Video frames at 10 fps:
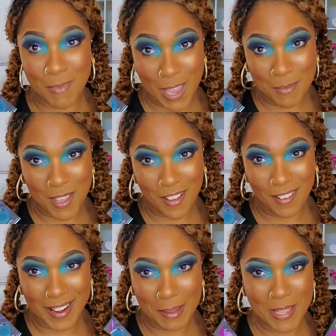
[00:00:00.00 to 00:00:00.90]
maybe I'll
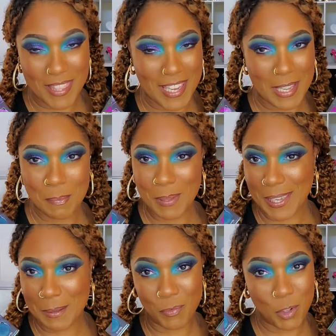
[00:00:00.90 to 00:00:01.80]
grab it then,
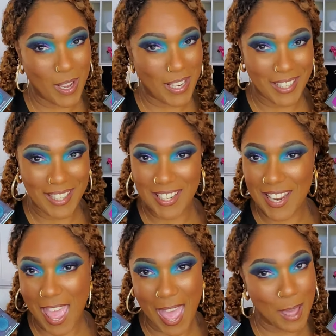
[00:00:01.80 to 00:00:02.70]
but do I need
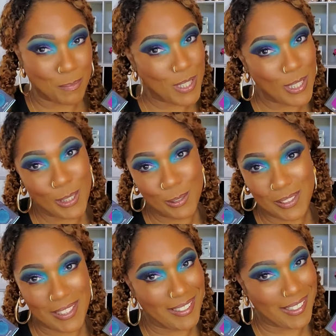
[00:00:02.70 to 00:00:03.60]
it?
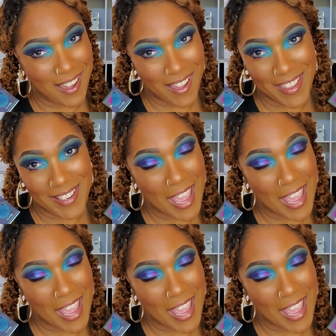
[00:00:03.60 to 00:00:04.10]
Absolutely not.